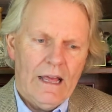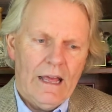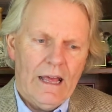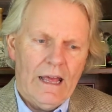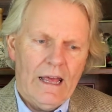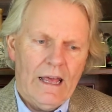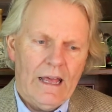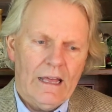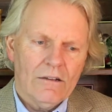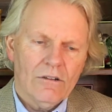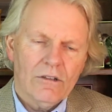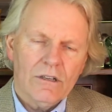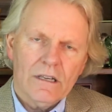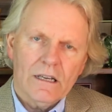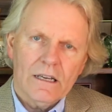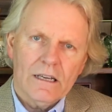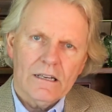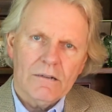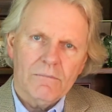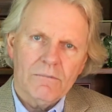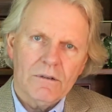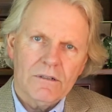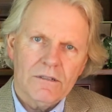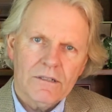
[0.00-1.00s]
and looking
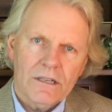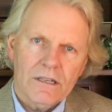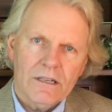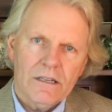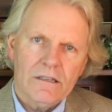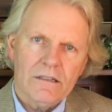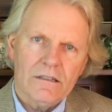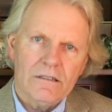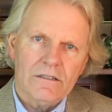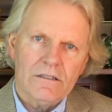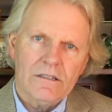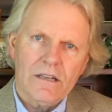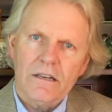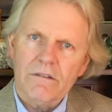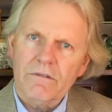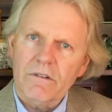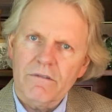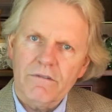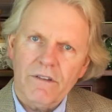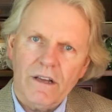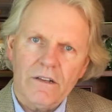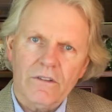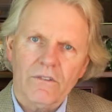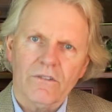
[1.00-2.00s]
at a particular set of
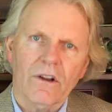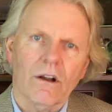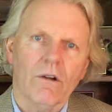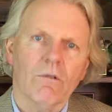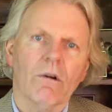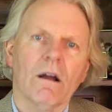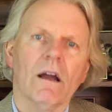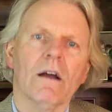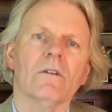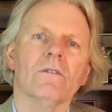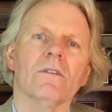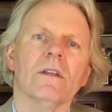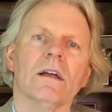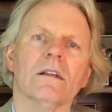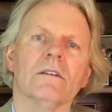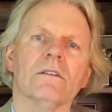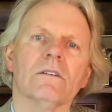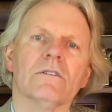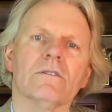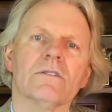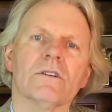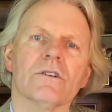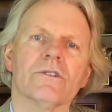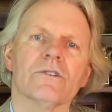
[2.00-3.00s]
events around that
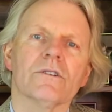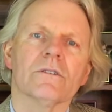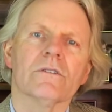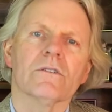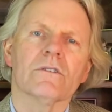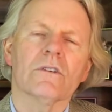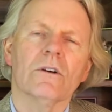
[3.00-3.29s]
decision.